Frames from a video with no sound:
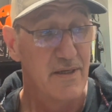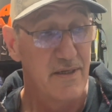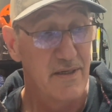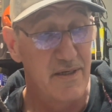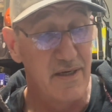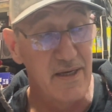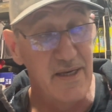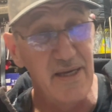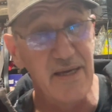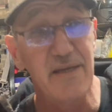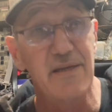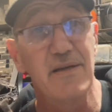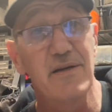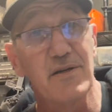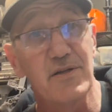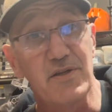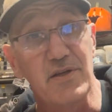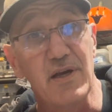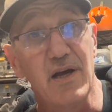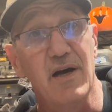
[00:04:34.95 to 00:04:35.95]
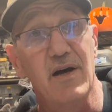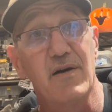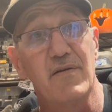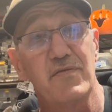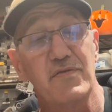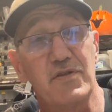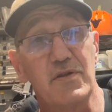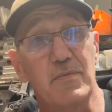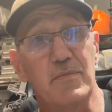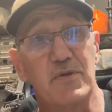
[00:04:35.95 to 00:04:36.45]
to get
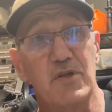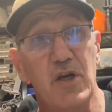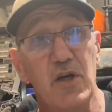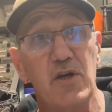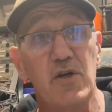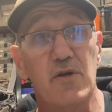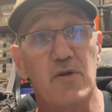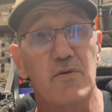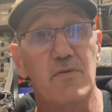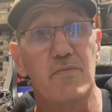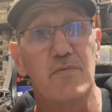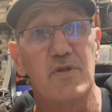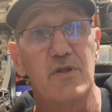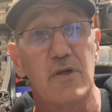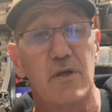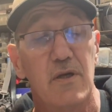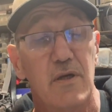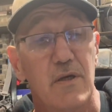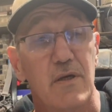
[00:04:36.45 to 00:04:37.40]
yourself some tubes,